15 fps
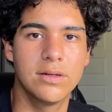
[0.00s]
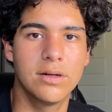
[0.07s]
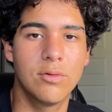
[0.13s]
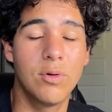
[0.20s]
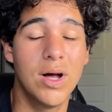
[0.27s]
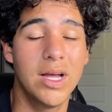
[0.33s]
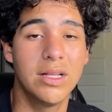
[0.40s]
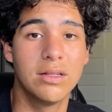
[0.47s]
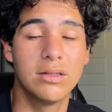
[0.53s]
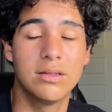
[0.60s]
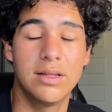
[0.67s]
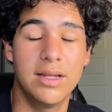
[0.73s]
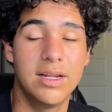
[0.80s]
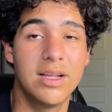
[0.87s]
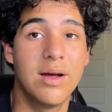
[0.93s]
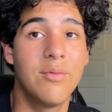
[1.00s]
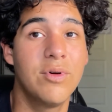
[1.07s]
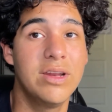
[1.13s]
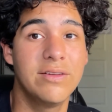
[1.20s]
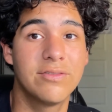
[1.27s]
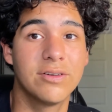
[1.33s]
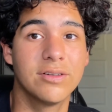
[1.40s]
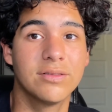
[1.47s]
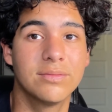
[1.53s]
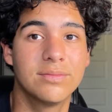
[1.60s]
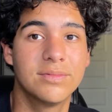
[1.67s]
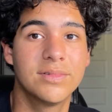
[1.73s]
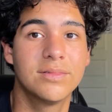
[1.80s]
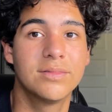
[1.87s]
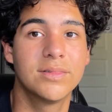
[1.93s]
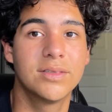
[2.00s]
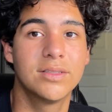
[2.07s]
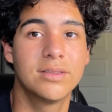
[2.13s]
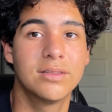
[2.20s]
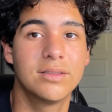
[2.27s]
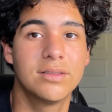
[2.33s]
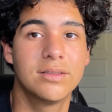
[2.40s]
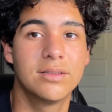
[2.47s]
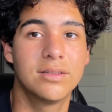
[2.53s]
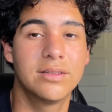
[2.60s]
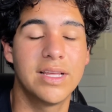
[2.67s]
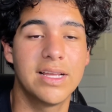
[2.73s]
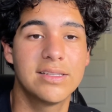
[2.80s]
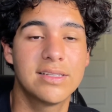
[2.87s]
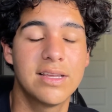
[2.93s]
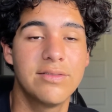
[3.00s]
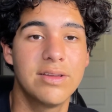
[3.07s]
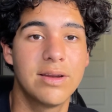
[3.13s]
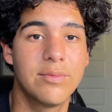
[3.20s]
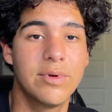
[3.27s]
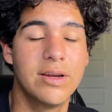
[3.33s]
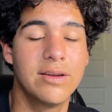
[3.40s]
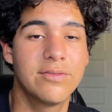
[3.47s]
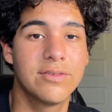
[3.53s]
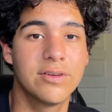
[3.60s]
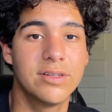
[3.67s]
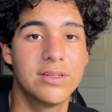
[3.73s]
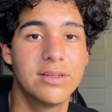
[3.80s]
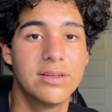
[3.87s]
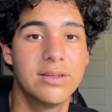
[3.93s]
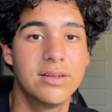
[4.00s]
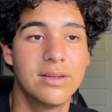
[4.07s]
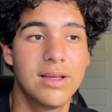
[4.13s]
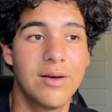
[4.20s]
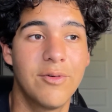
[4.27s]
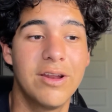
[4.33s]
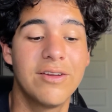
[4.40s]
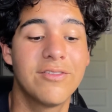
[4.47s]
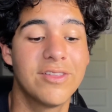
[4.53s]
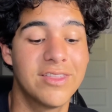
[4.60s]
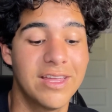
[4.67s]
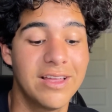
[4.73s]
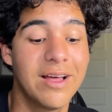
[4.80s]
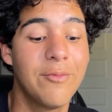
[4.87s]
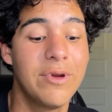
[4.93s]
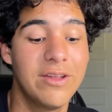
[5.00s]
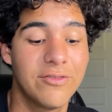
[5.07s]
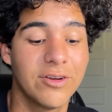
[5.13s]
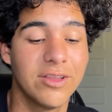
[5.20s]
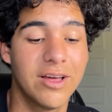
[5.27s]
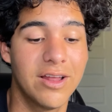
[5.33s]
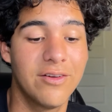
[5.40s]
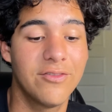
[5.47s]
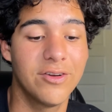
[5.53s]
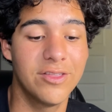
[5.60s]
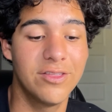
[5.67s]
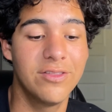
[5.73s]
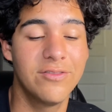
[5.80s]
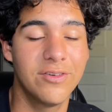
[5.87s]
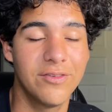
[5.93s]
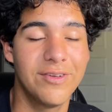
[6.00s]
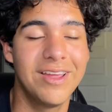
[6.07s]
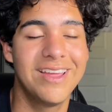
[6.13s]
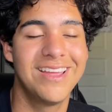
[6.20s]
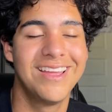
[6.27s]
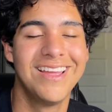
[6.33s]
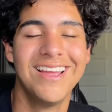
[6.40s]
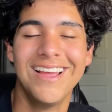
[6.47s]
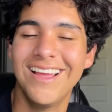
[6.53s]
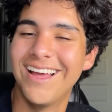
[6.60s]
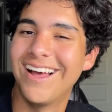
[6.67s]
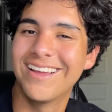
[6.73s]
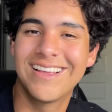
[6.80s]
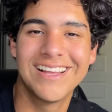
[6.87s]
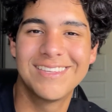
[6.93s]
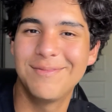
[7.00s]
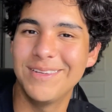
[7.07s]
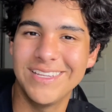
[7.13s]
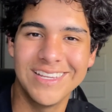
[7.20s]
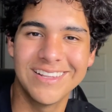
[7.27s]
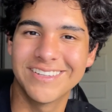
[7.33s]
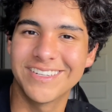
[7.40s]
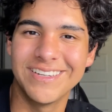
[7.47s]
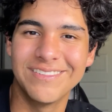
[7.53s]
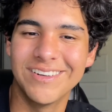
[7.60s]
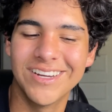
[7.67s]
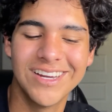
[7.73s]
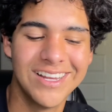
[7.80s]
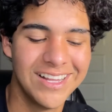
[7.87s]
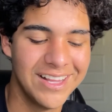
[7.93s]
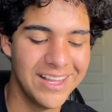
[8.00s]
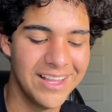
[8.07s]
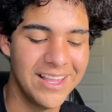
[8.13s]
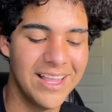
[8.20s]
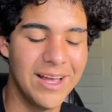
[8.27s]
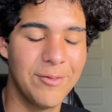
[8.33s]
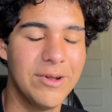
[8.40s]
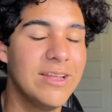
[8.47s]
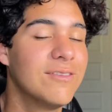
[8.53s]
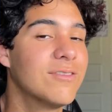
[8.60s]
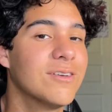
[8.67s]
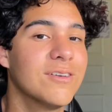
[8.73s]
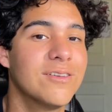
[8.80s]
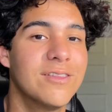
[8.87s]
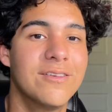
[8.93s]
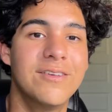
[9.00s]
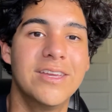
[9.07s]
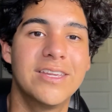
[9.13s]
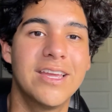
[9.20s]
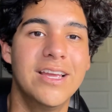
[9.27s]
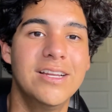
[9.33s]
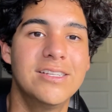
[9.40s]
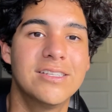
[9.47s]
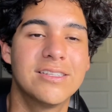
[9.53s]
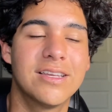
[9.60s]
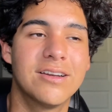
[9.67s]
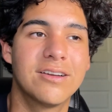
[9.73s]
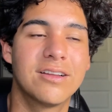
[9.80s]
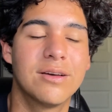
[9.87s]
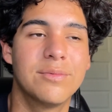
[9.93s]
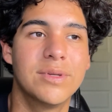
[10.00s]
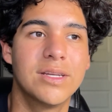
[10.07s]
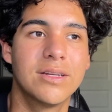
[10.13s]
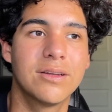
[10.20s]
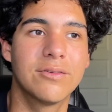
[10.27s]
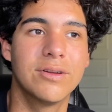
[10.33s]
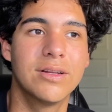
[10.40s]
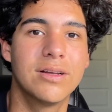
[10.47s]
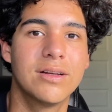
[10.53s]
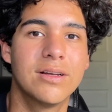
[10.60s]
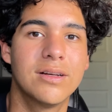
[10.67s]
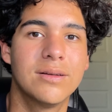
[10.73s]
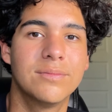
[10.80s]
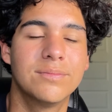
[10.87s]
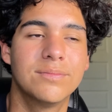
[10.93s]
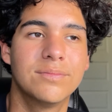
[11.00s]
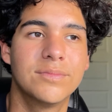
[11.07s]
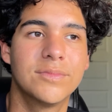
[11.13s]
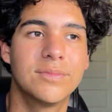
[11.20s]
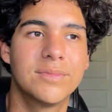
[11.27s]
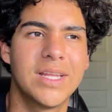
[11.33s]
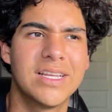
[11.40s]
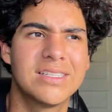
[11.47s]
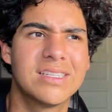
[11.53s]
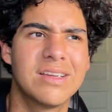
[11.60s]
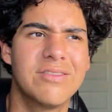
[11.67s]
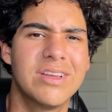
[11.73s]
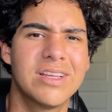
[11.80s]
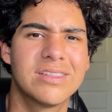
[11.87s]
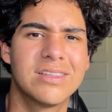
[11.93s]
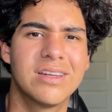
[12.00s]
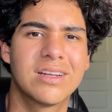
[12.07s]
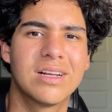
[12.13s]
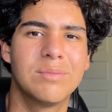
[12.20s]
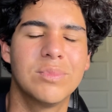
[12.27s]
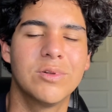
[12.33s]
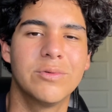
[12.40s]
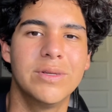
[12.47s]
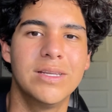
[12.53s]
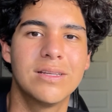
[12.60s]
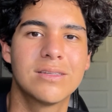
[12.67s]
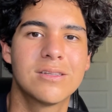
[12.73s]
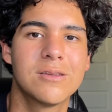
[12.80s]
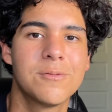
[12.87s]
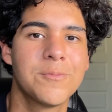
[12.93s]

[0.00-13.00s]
a while. And I'm waiting for Thanksgiving. And I'm waiting for a lot for I can't speak English anymore. I'm waiting for the vacations that are coming. Thanksgiving is in a couple of weeks,